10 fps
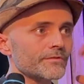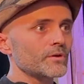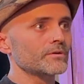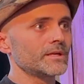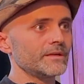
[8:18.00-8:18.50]

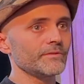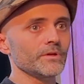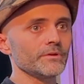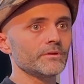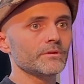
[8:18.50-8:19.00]
cognitive
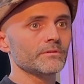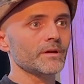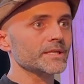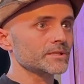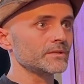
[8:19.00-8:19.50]
load. I
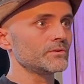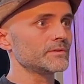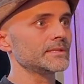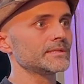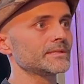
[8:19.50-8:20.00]
actually use
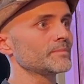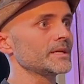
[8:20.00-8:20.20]
these in my